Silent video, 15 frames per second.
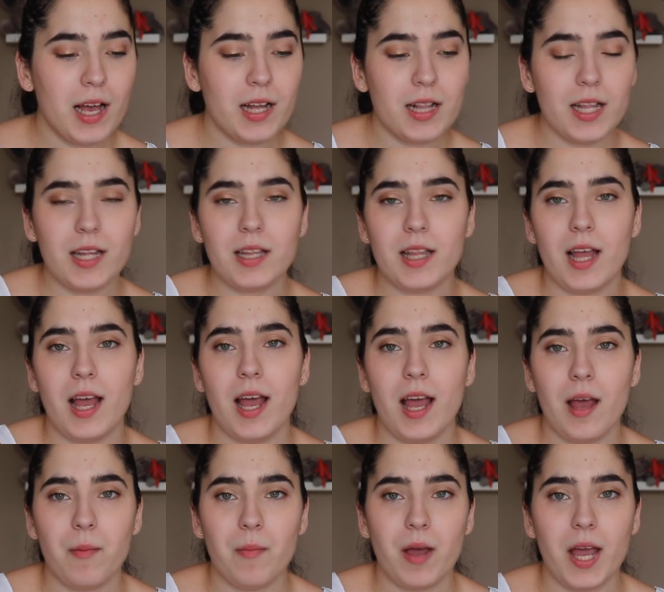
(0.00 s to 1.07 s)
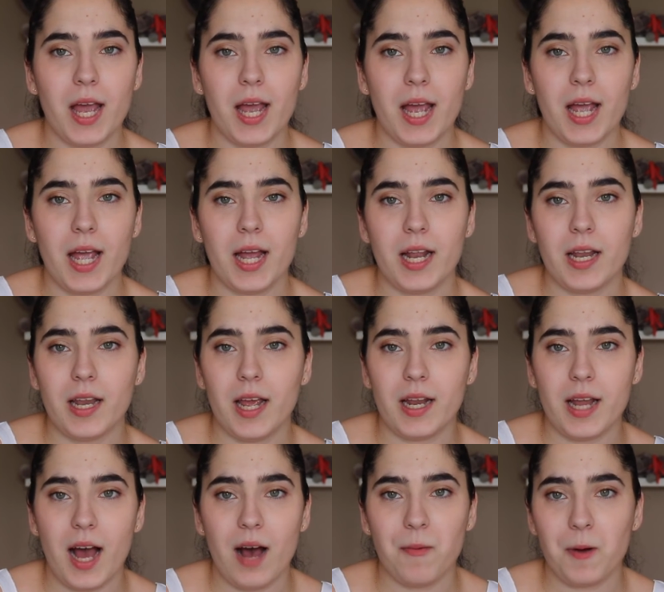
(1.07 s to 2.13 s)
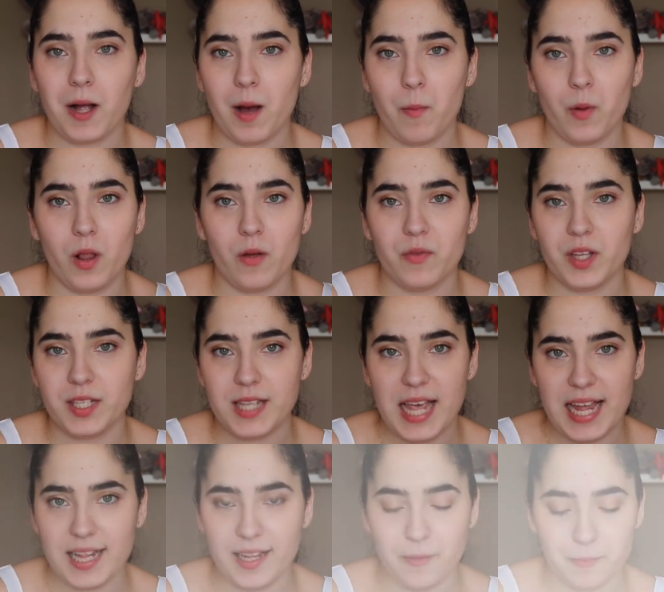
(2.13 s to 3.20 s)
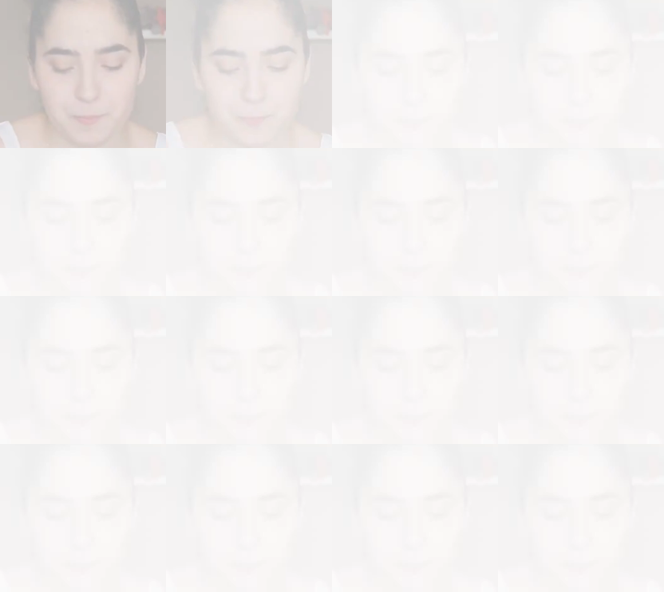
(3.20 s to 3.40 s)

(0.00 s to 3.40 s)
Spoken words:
clean them and have a couple of these handy.